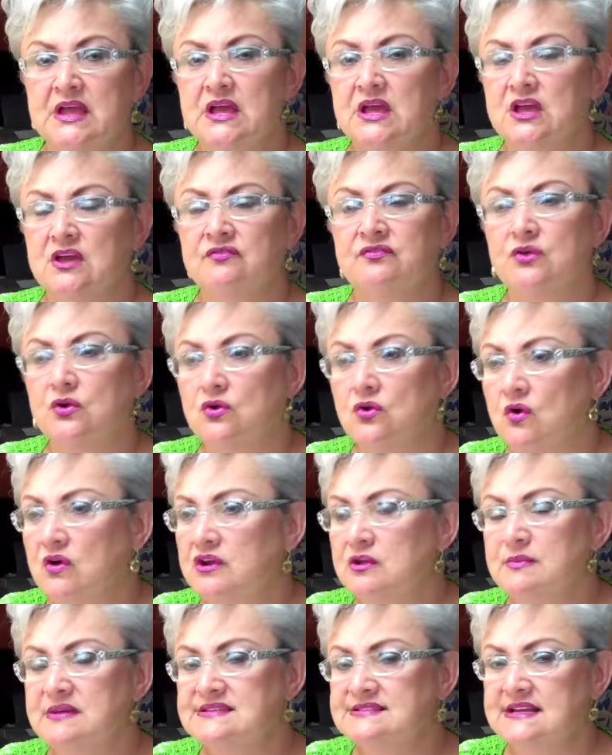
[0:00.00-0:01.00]
If you're going
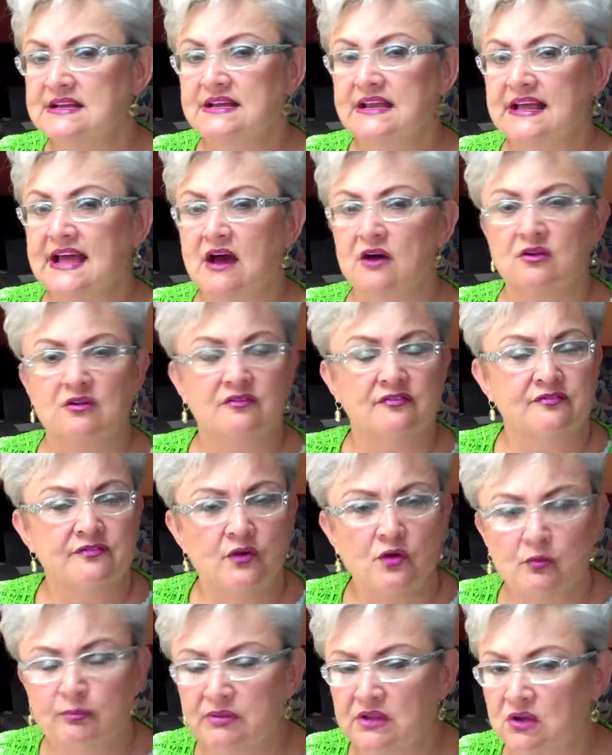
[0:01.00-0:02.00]
to be sending out a
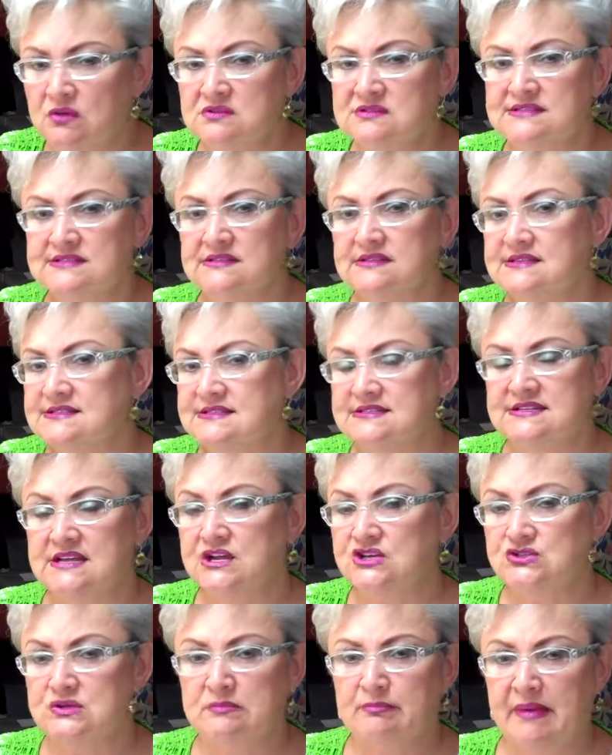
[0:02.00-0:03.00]
full-blown
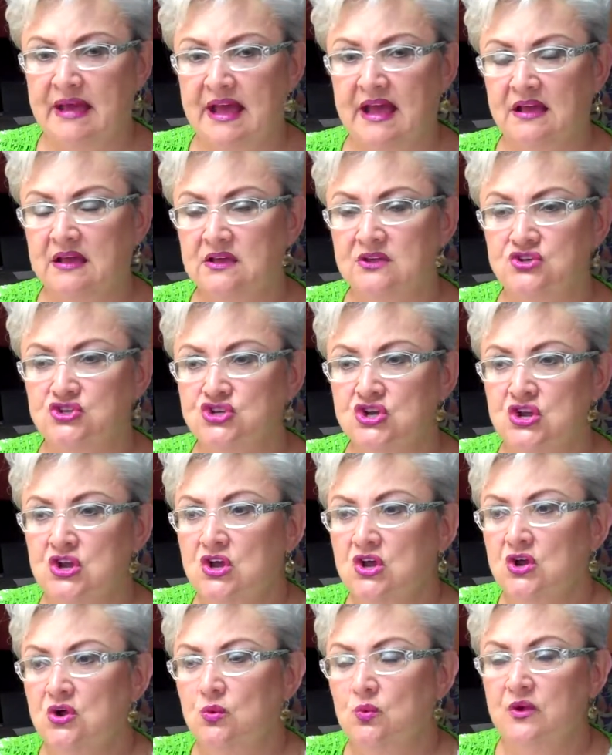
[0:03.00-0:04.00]
solicitation package
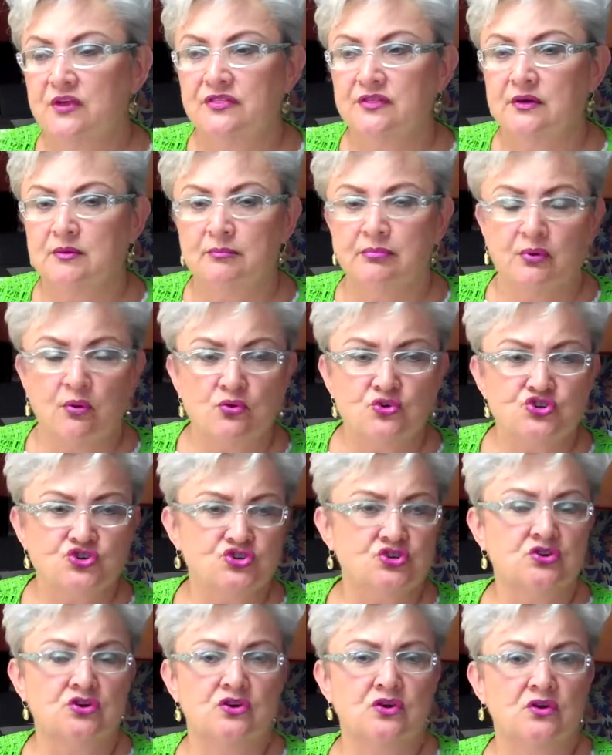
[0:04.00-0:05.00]
with a
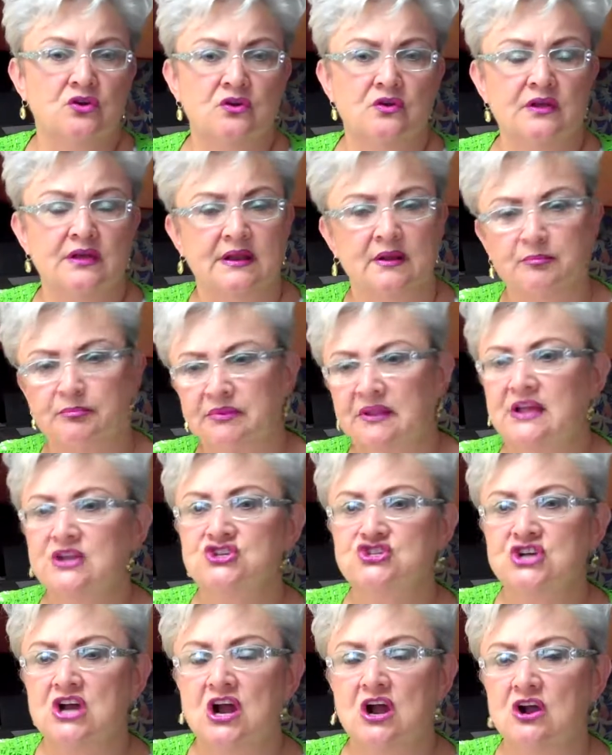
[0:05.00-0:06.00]
brochure and a
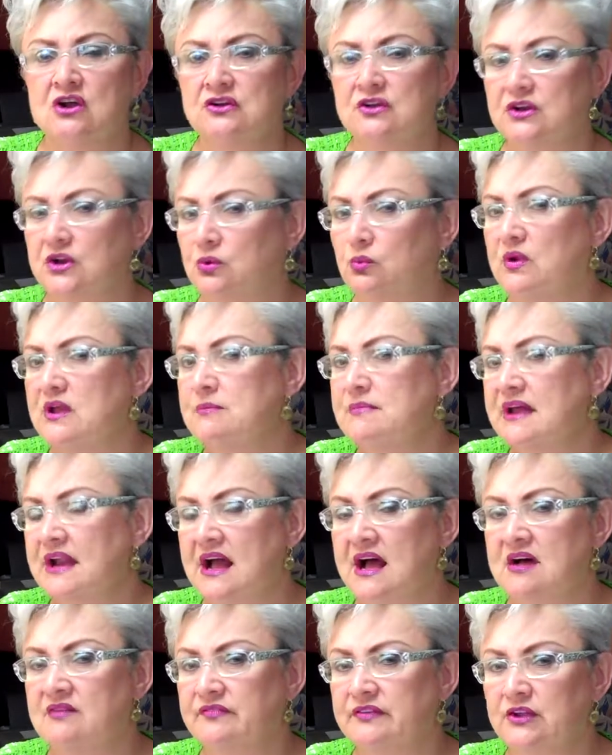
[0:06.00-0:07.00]
pledge card and a remit
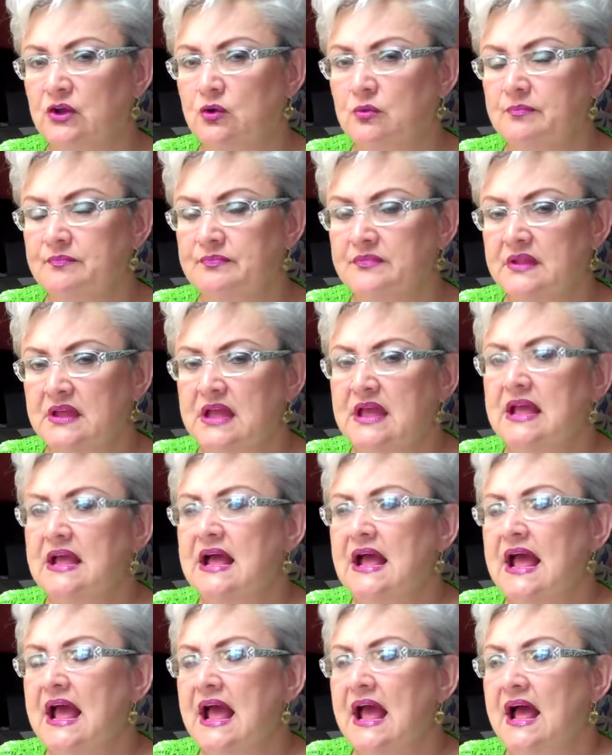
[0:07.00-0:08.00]
envelope,
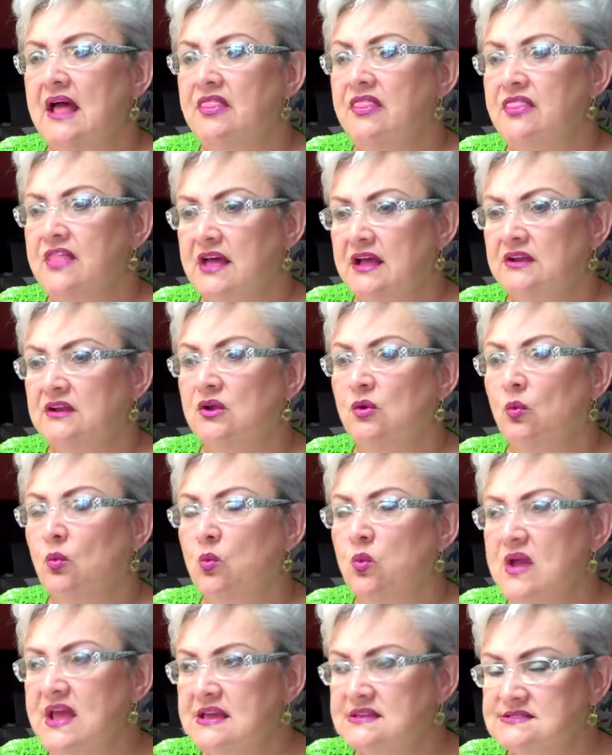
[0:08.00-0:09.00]
then
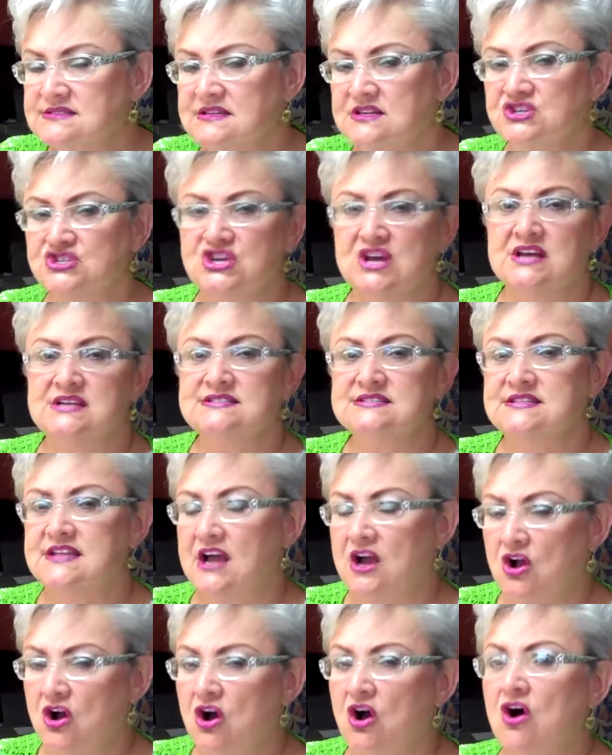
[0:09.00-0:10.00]
we suggest
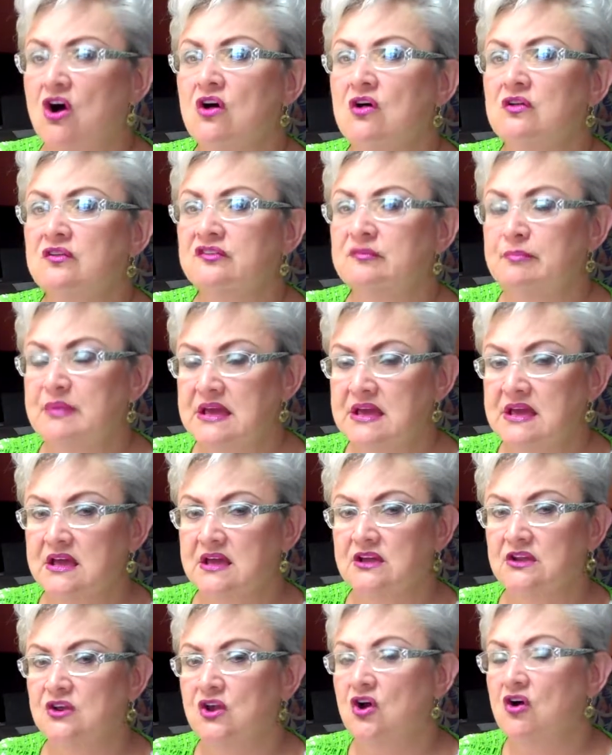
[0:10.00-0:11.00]
that calls
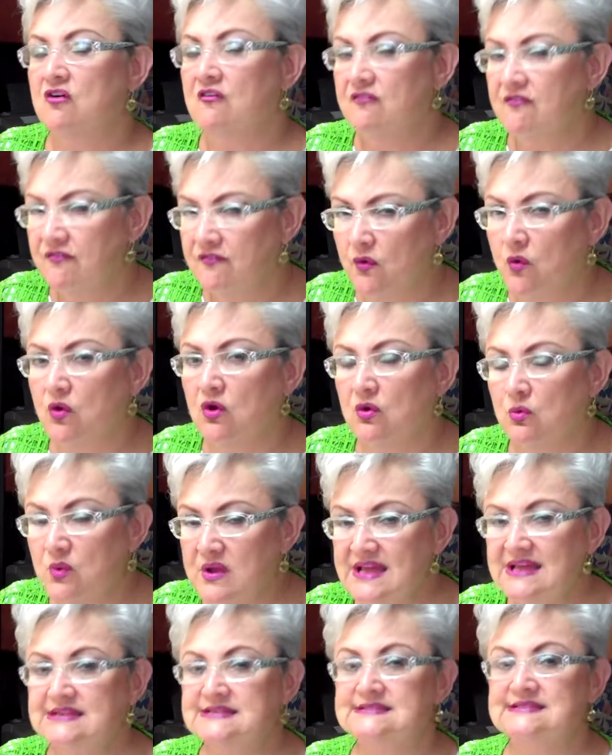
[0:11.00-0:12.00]
begin 4
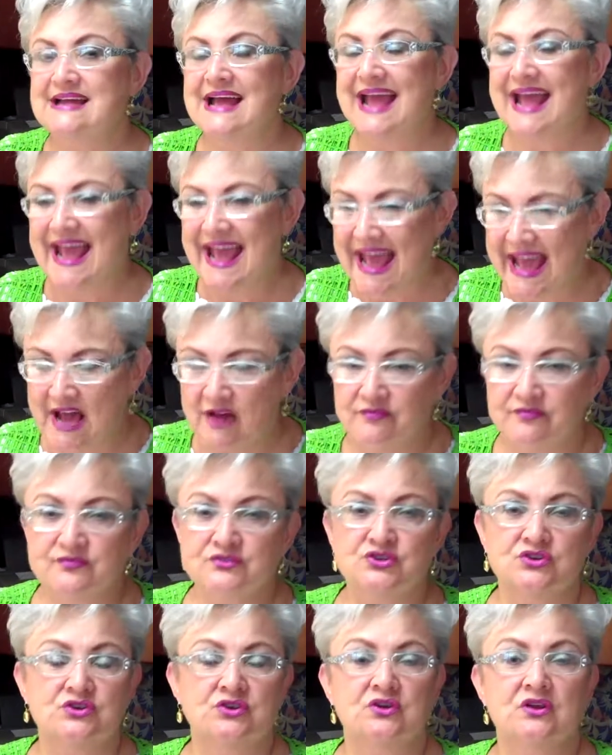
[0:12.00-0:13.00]
weeks
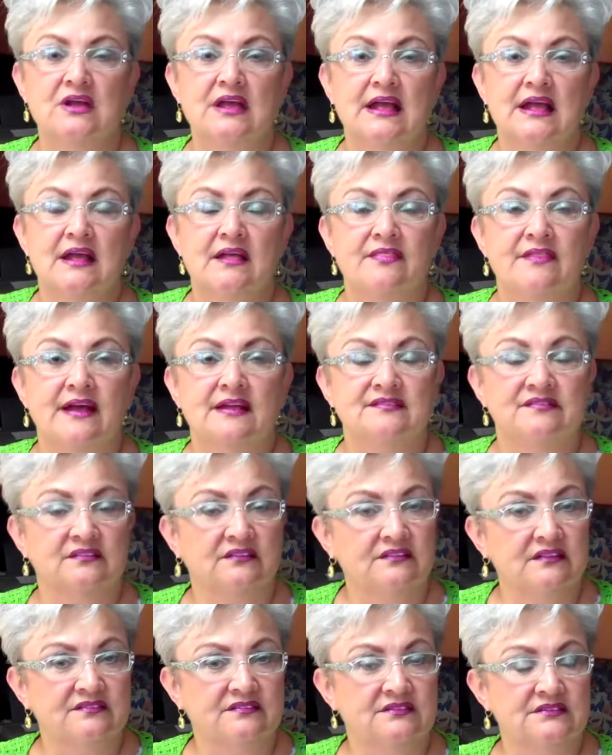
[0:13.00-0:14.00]
after that
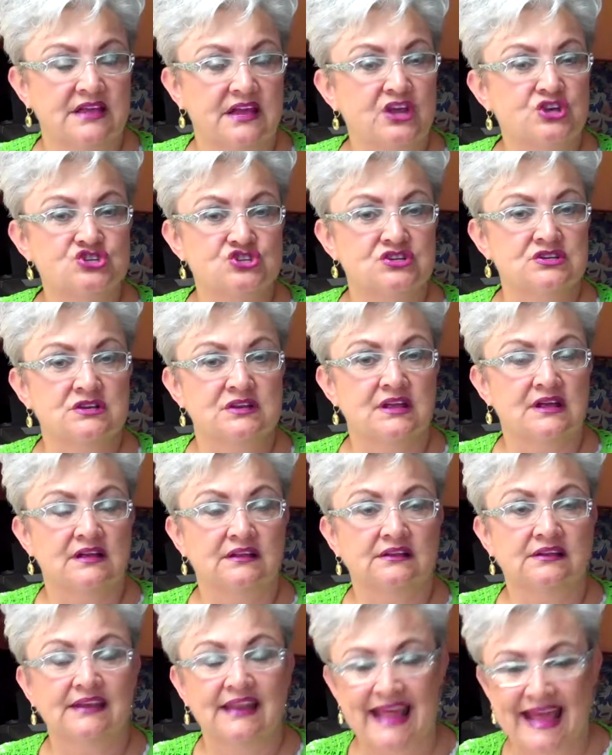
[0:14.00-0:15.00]
solicitation
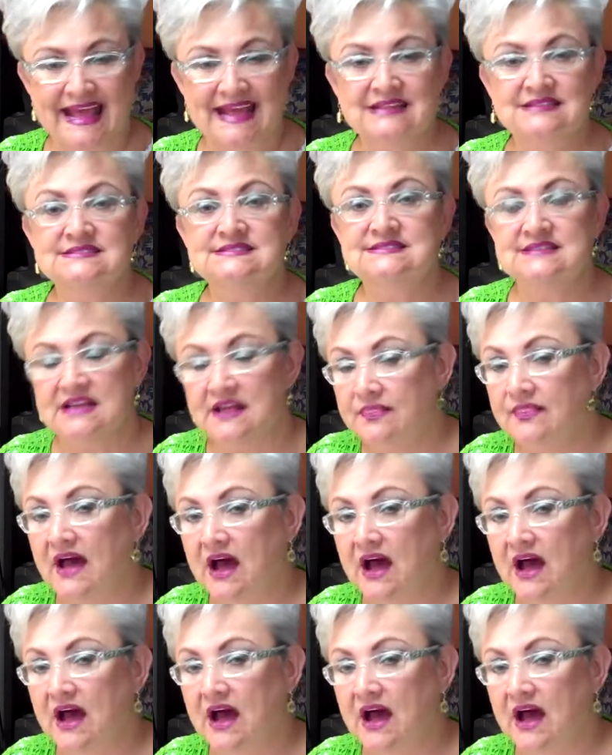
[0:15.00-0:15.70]
lands in the